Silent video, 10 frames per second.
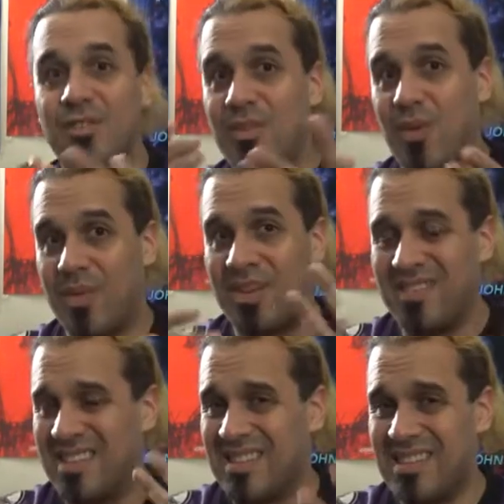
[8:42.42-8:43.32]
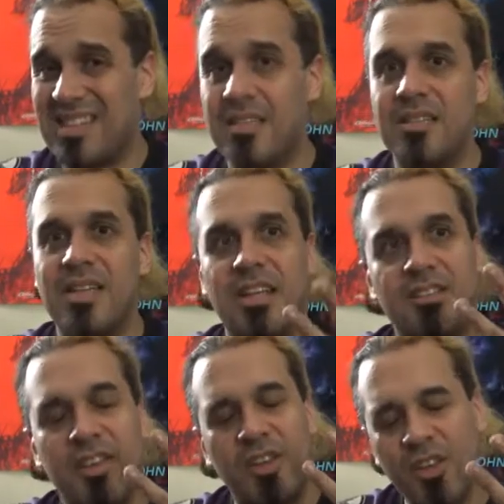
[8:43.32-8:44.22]
so there's a
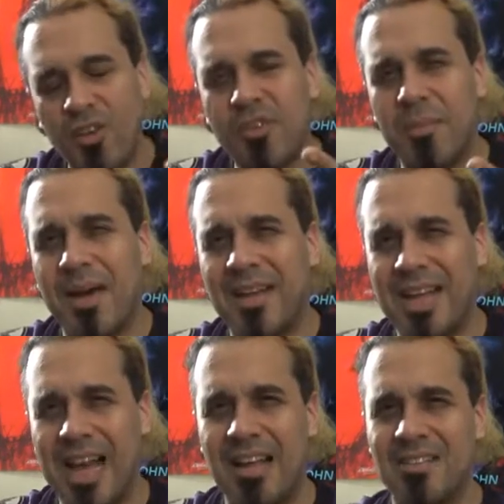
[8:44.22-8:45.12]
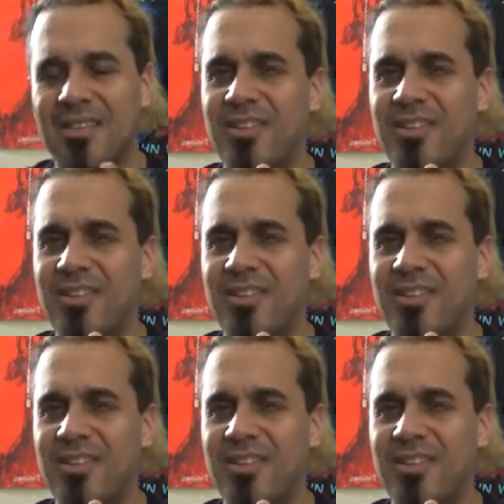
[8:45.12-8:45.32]
it's a huge amount of cast.